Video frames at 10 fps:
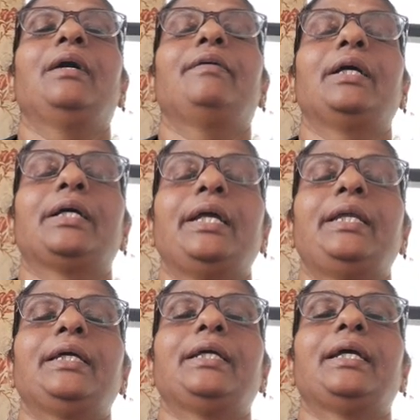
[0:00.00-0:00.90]
We are
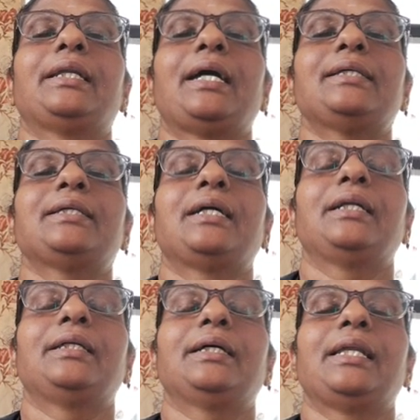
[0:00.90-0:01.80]
creating a class,
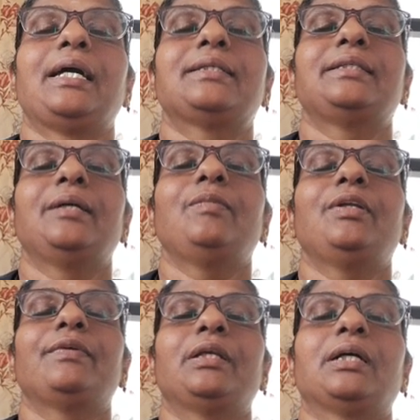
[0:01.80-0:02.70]
under the class name it
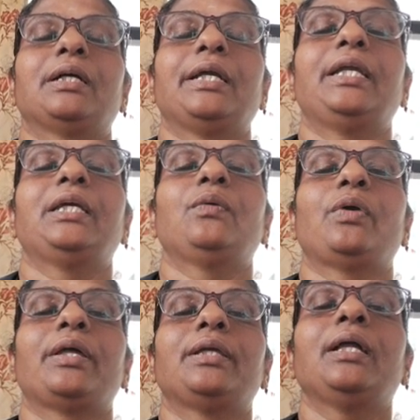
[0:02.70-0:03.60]
will creating
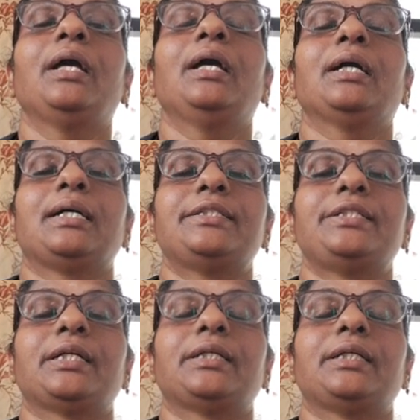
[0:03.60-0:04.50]
another
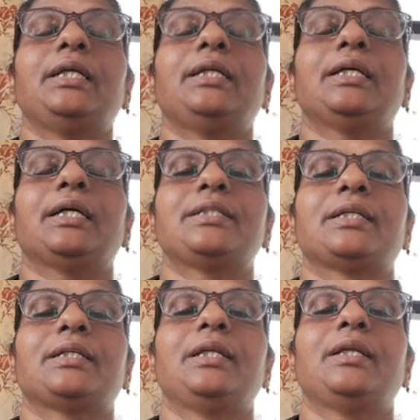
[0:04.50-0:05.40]
constructor. In a
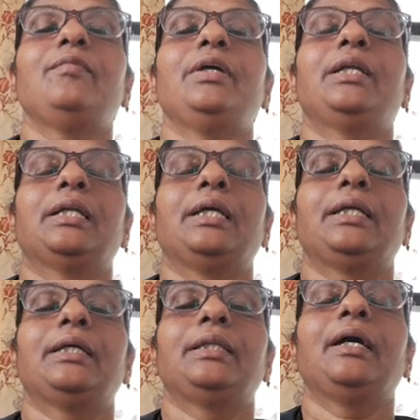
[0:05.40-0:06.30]
constructor name we are
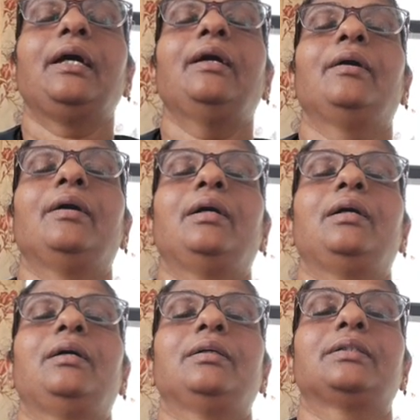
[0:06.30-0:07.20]
declaring the
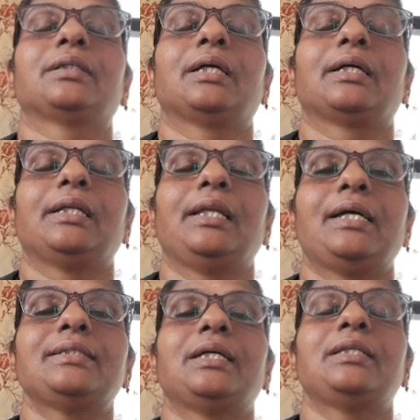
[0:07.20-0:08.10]

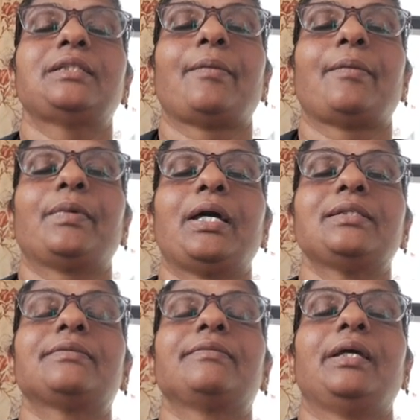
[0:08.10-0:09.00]
class and
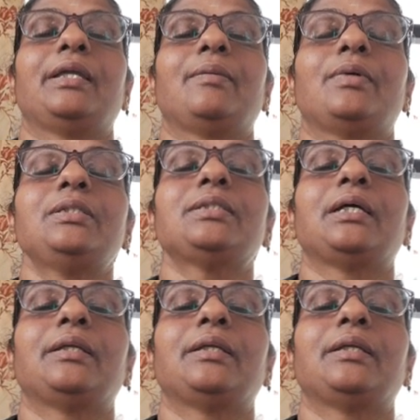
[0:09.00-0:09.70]
subclass variables and